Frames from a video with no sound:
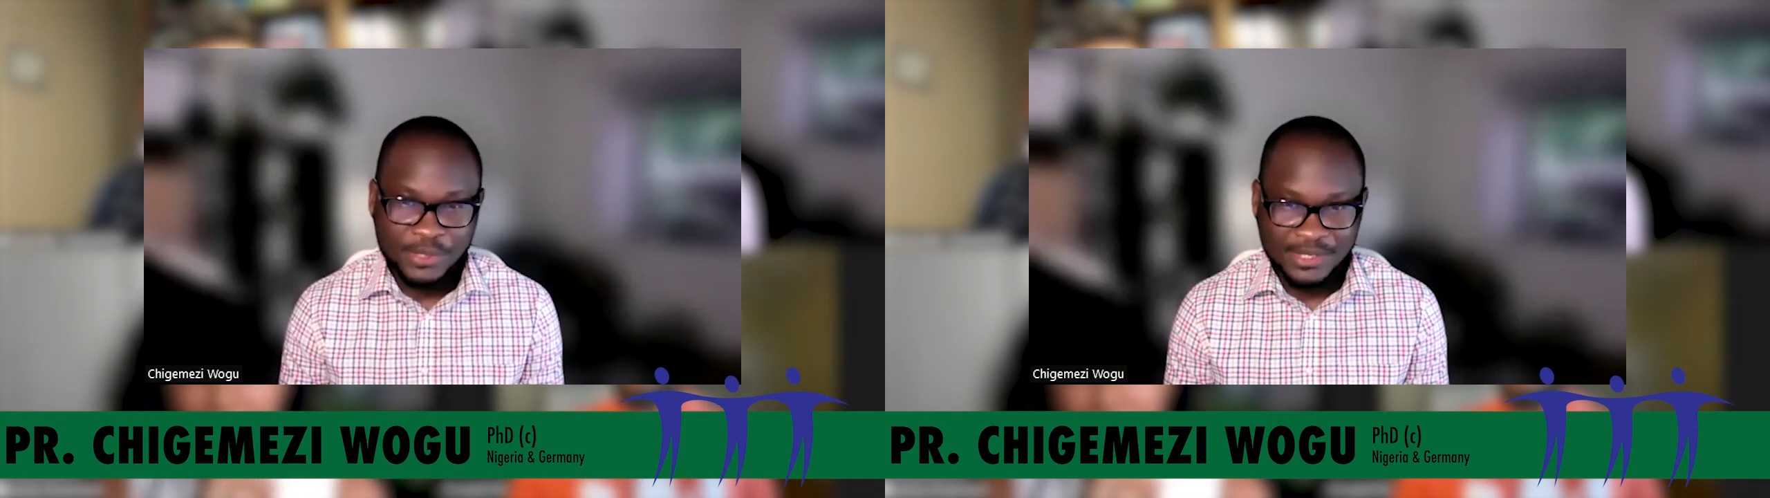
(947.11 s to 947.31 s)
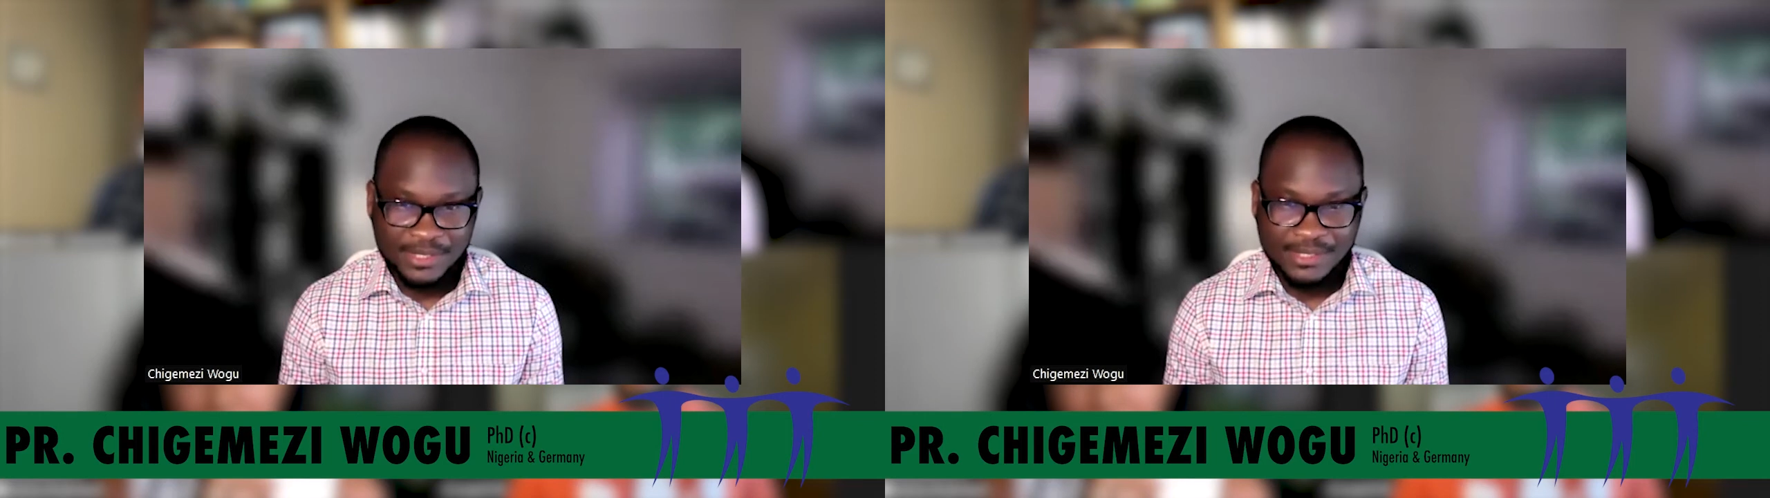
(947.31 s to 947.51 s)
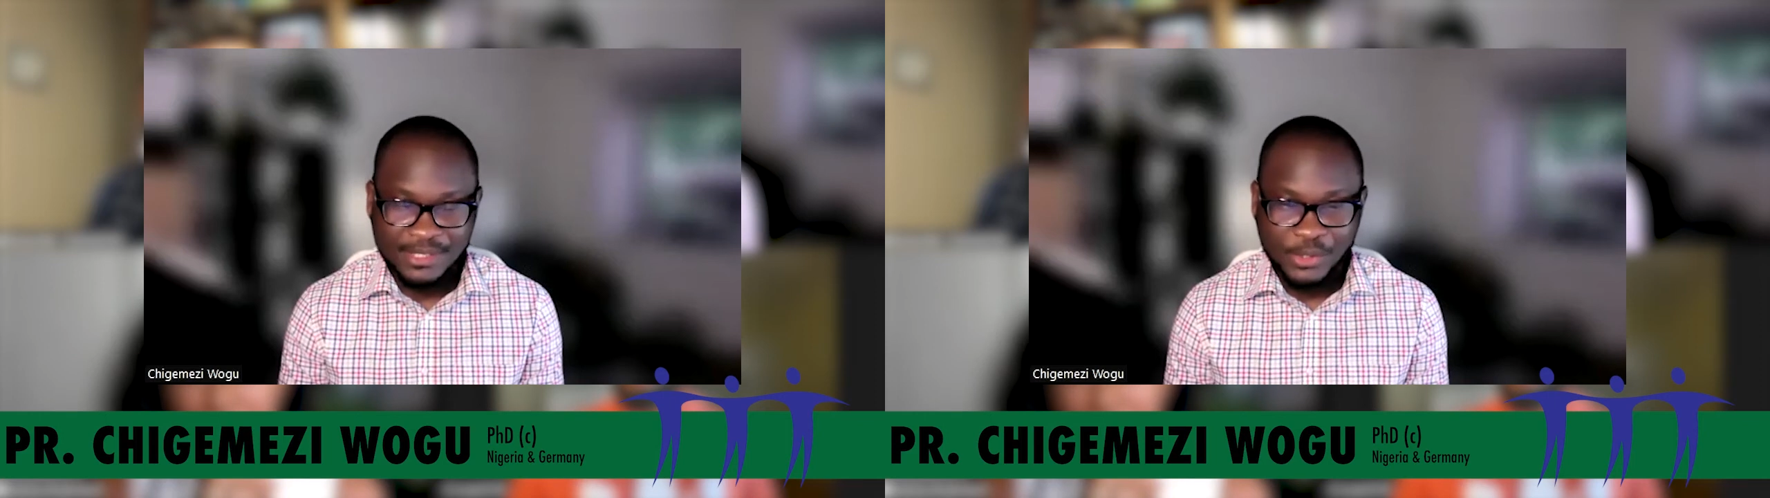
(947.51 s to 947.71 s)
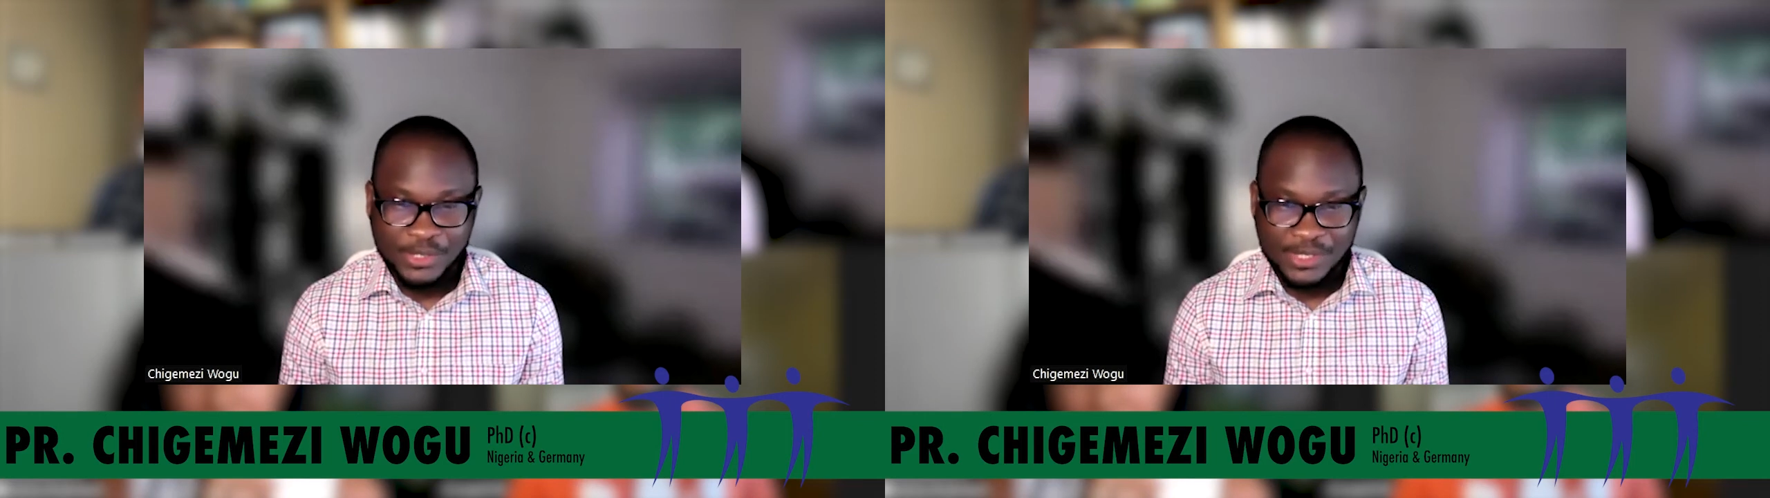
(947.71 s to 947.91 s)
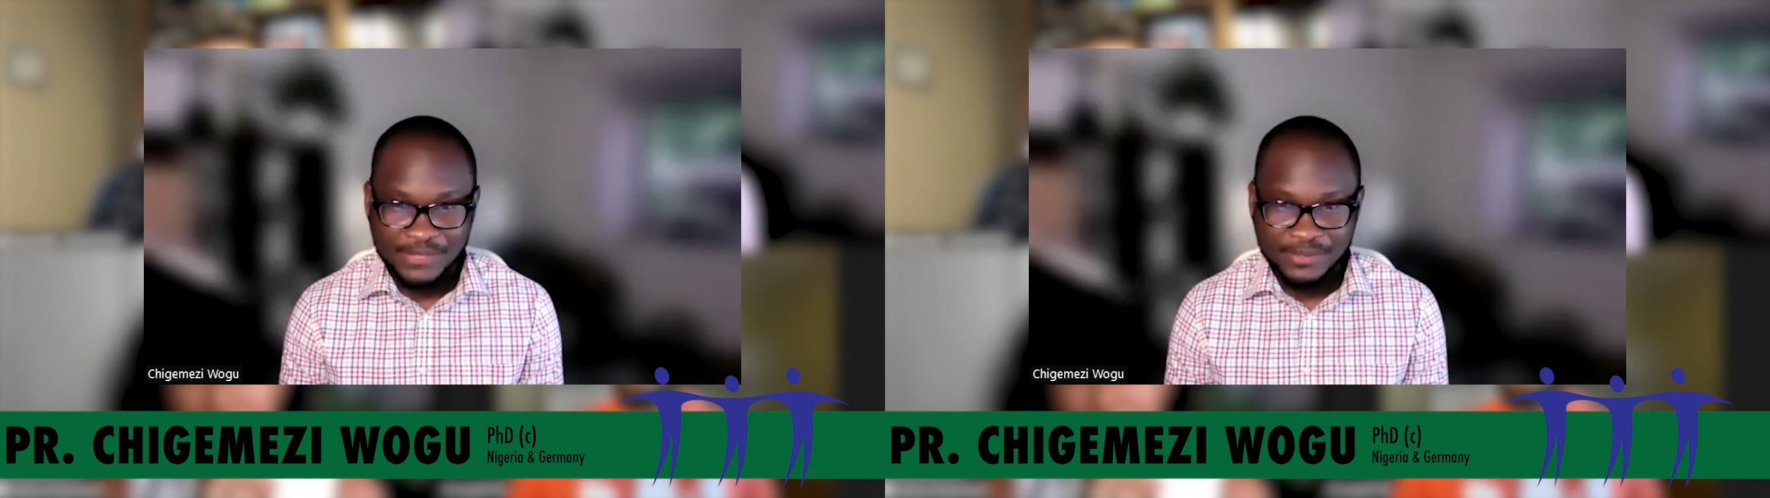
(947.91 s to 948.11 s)
say is a
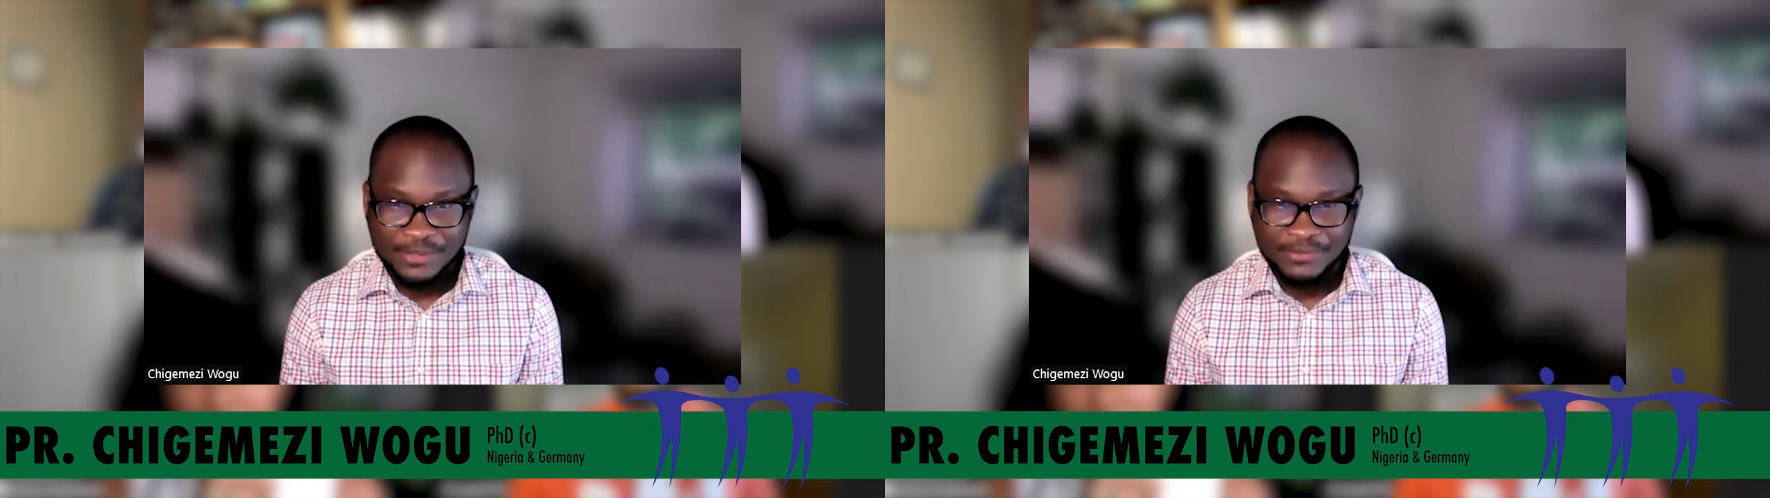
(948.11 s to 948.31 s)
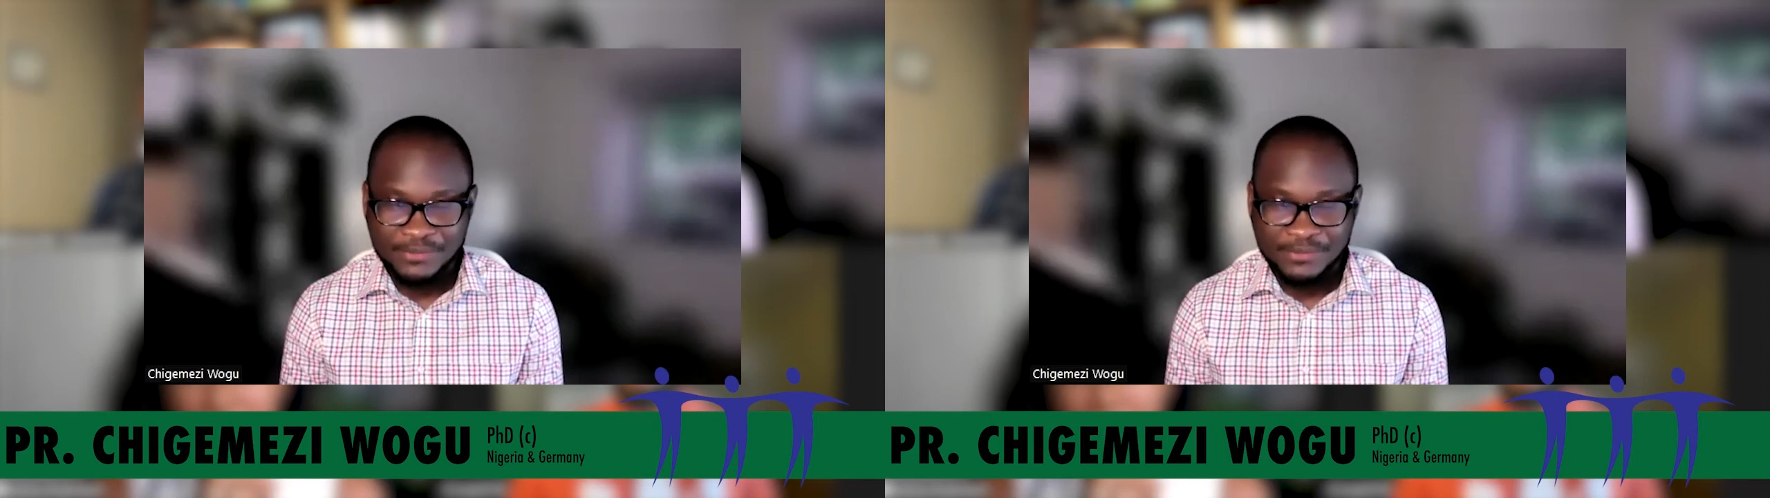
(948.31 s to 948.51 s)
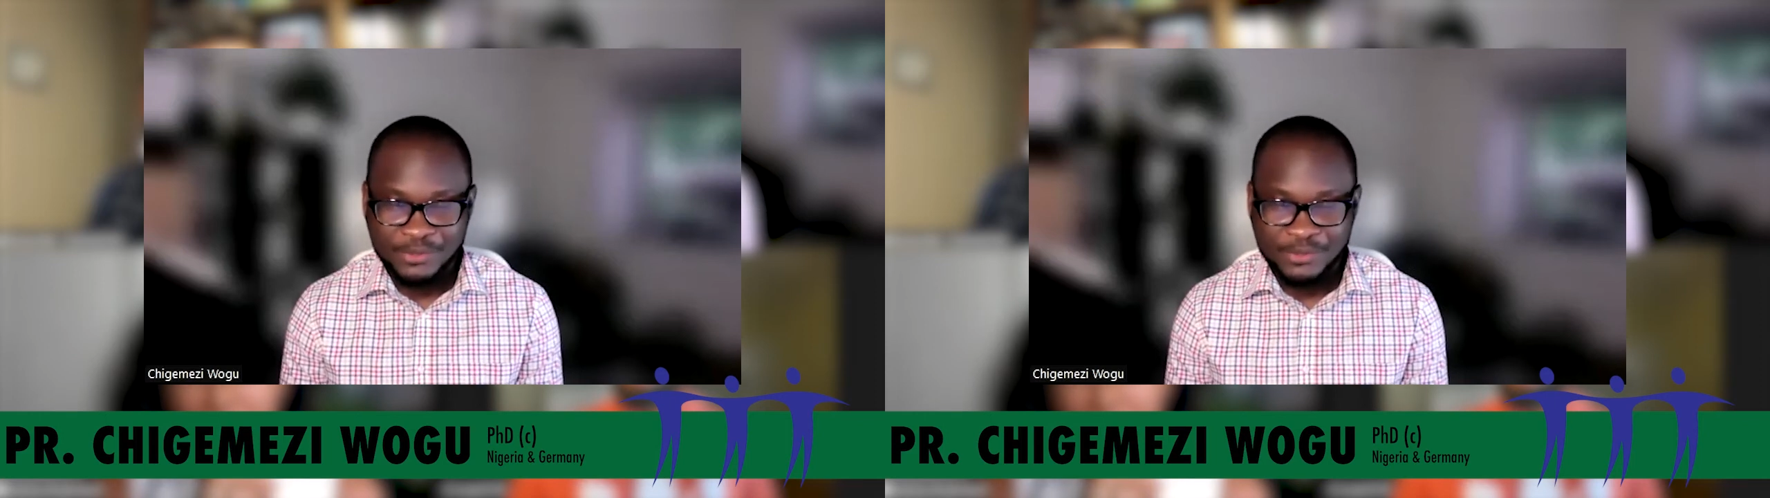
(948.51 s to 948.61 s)
conservative